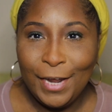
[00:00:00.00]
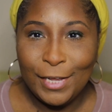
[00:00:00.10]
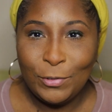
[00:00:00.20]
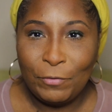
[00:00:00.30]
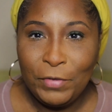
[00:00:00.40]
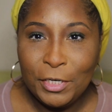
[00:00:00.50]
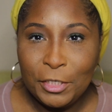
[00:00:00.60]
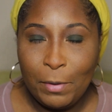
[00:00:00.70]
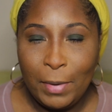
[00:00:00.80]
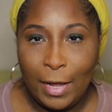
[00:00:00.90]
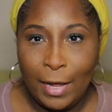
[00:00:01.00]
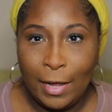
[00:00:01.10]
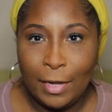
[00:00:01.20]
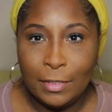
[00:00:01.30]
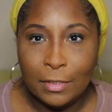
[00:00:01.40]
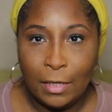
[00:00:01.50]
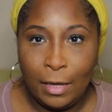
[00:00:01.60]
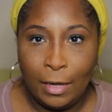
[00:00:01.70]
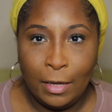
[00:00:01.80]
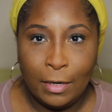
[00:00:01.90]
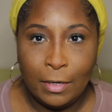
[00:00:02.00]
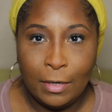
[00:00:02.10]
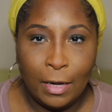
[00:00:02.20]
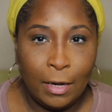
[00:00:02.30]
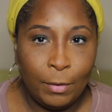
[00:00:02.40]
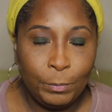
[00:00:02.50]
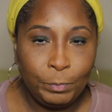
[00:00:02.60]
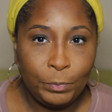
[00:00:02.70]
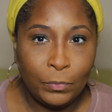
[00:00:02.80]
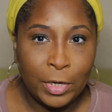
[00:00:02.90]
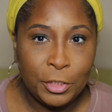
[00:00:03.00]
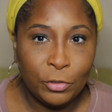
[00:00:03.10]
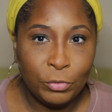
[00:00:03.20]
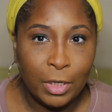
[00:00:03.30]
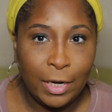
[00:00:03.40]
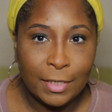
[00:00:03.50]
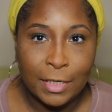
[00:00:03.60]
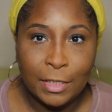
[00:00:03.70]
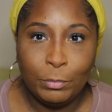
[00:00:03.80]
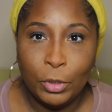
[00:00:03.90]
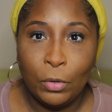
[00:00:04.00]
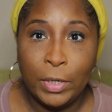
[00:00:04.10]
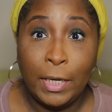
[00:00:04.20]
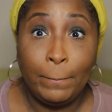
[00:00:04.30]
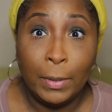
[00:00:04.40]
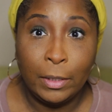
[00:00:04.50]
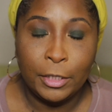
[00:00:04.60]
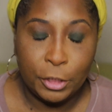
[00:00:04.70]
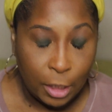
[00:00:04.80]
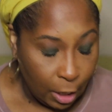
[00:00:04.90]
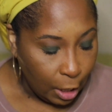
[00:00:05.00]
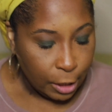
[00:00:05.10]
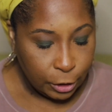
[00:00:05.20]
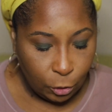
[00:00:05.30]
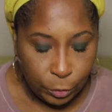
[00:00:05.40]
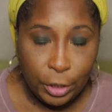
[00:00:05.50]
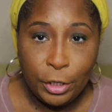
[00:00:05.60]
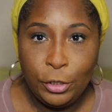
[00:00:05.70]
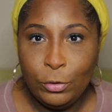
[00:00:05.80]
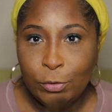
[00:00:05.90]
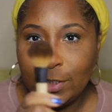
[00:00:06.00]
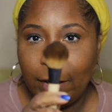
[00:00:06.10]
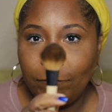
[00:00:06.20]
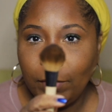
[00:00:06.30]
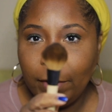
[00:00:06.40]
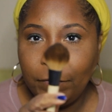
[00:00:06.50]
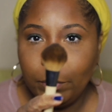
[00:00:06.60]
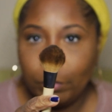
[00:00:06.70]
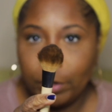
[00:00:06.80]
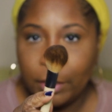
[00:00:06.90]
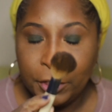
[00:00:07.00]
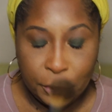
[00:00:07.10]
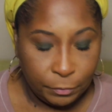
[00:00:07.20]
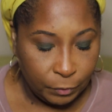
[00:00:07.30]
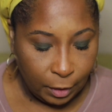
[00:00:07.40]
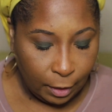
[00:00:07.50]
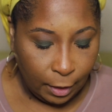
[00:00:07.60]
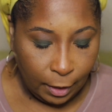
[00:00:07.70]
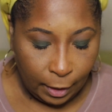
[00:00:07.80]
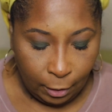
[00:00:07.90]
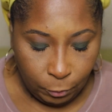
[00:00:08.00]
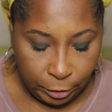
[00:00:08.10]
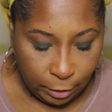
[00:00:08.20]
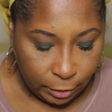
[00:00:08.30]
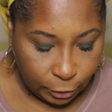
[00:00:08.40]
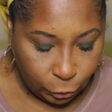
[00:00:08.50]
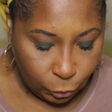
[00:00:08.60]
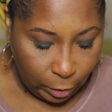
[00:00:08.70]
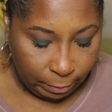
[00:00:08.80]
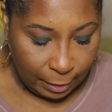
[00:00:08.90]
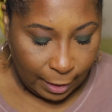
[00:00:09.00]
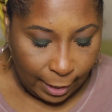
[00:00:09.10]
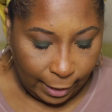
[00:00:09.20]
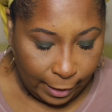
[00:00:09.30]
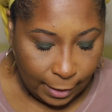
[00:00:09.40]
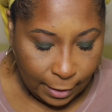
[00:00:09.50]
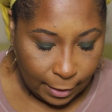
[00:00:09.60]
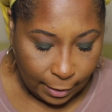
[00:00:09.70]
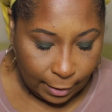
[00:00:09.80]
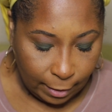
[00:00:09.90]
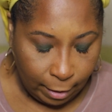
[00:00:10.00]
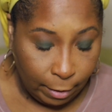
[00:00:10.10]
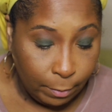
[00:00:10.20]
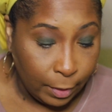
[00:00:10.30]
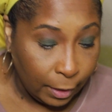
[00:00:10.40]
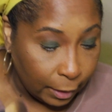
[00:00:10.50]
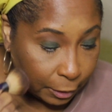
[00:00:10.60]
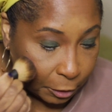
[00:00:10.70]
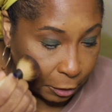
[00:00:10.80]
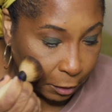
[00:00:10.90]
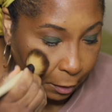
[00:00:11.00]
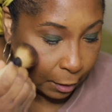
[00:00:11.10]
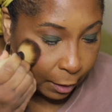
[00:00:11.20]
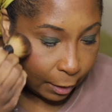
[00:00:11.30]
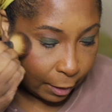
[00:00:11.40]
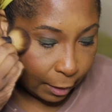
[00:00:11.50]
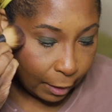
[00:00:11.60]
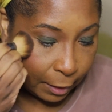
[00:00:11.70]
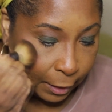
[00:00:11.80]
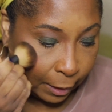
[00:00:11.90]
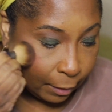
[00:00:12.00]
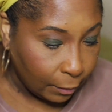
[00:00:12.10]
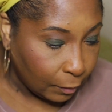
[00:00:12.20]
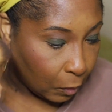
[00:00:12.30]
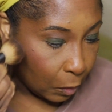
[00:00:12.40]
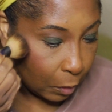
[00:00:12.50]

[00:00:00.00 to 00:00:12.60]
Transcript: right, guys, so I finished up my eyes, and I just realized I didn't put on any blush. So we're going to use that fluffy brush, and we're going to apply our blush. Now,